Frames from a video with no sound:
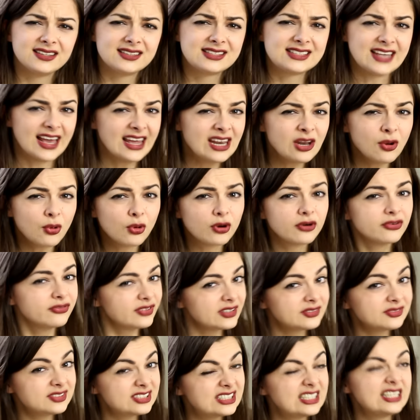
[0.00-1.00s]
ten or
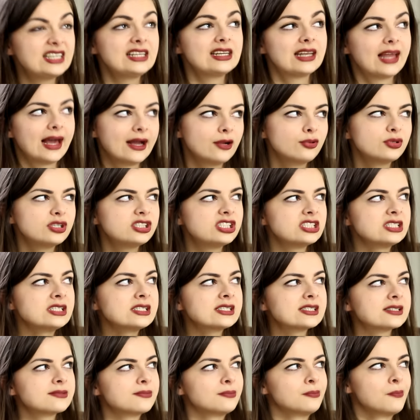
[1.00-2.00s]
fifteen
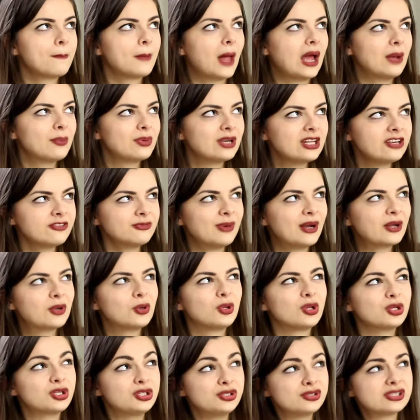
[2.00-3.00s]
languages. I believe my
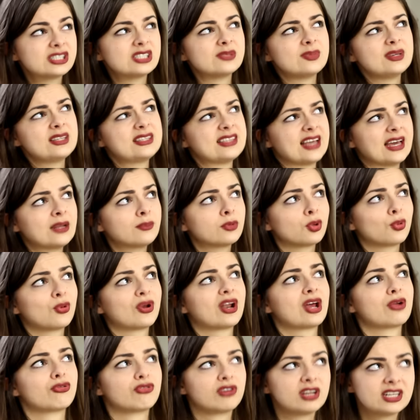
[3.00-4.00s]
goal used to be ten, but when
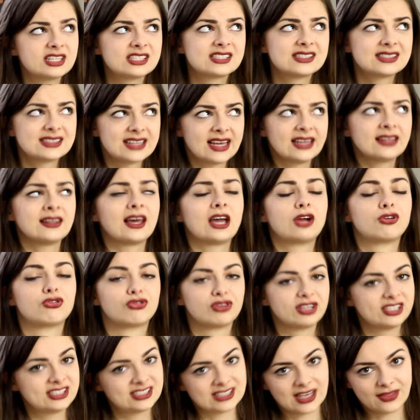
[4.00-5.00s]
I reached ten, I
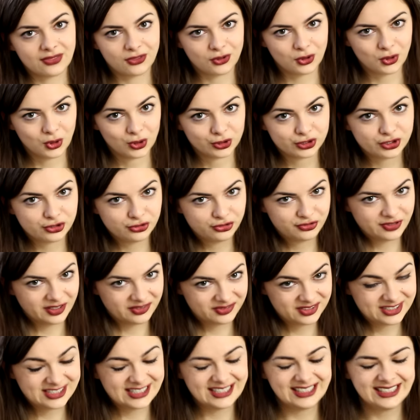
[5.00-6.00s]
reset the goal to
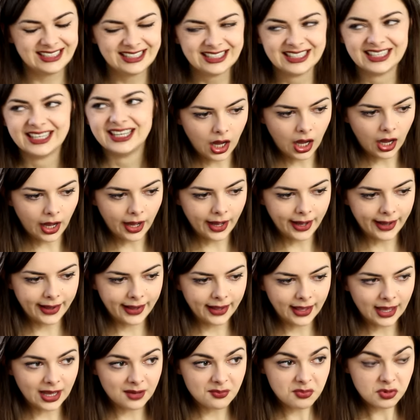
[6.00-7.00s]
fifteen.
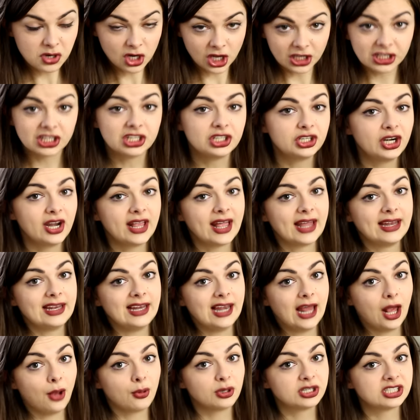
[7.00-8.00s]
I am not learning any
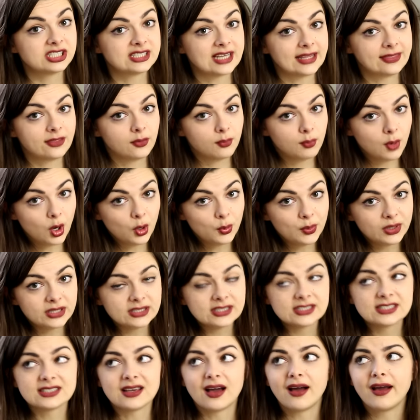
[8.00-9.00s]
languages at the
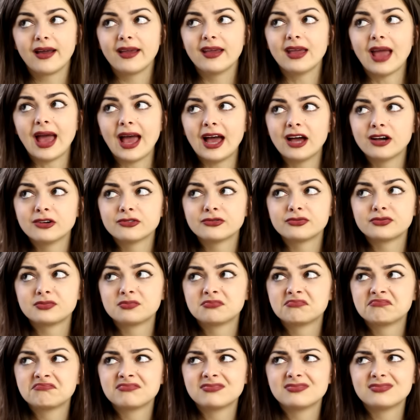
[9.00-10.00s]
moment. I have
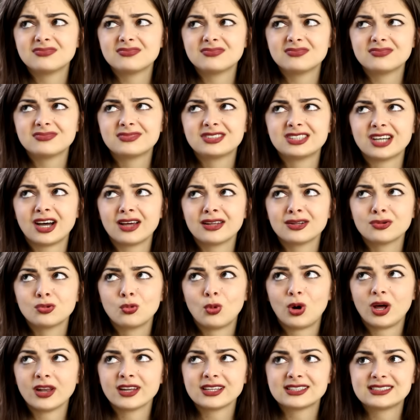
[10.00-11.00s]
done
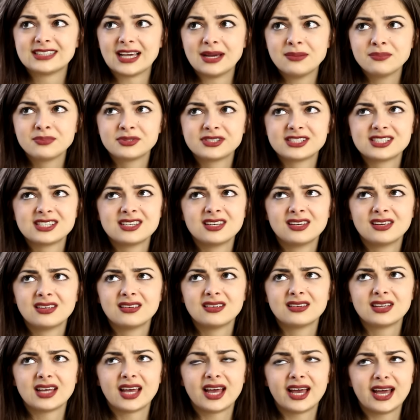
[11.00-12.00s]
one attempt
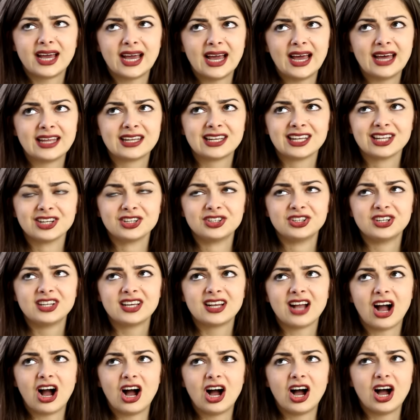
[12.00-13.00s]
at learning